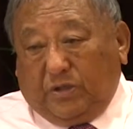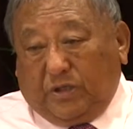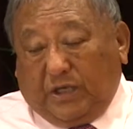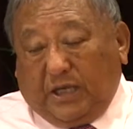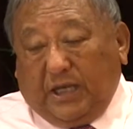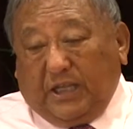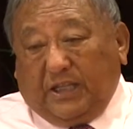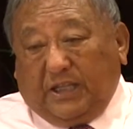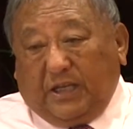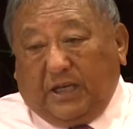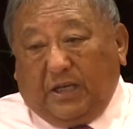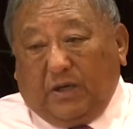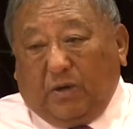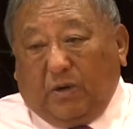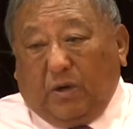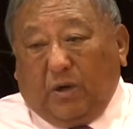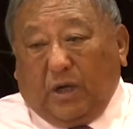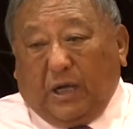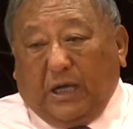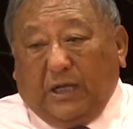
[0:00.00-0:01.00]
Can think
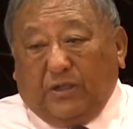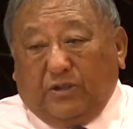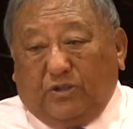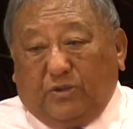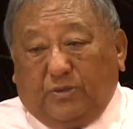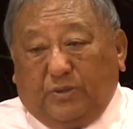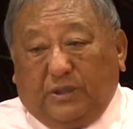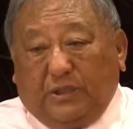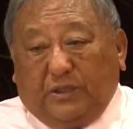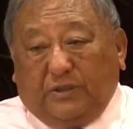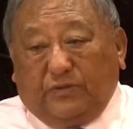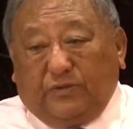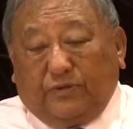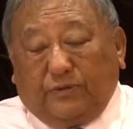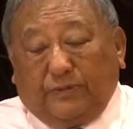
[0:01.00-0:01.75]
all kinds of things.